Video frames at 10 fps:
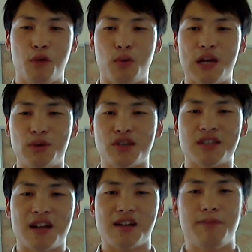What I was
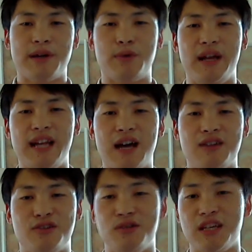just talking about right now
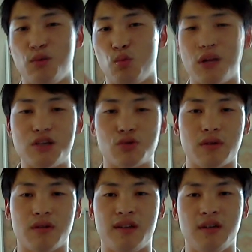is using one
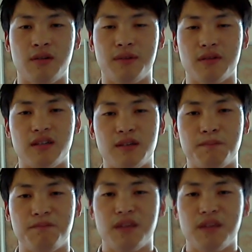trigger heal ability.